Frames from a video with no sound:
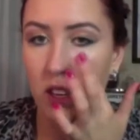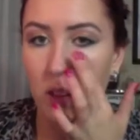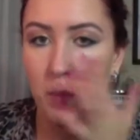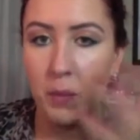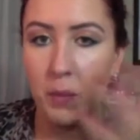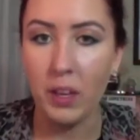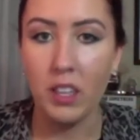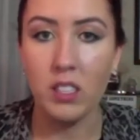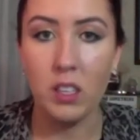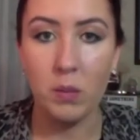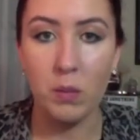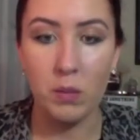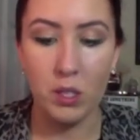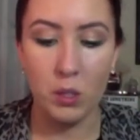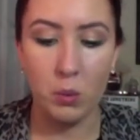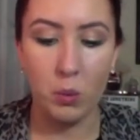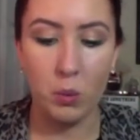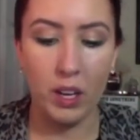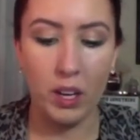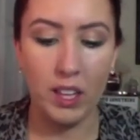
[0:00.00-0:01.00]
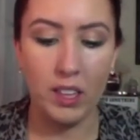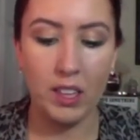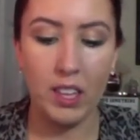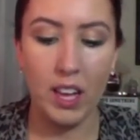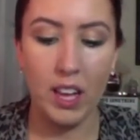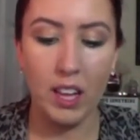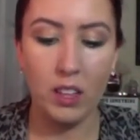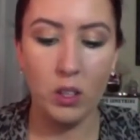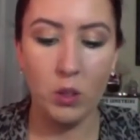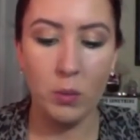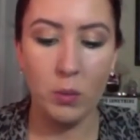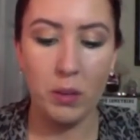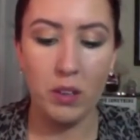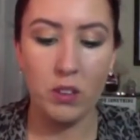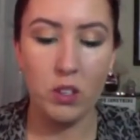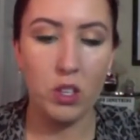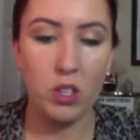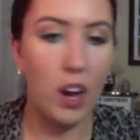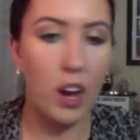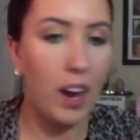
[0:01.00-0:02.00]
because I'm just wanting that little bit of
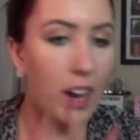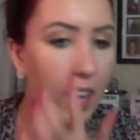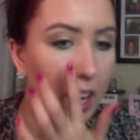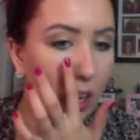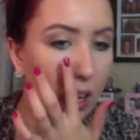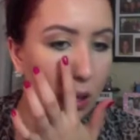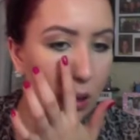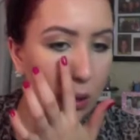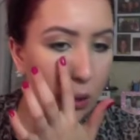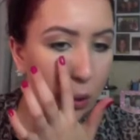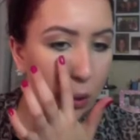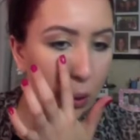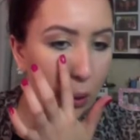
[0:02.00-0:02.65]
shine and glow.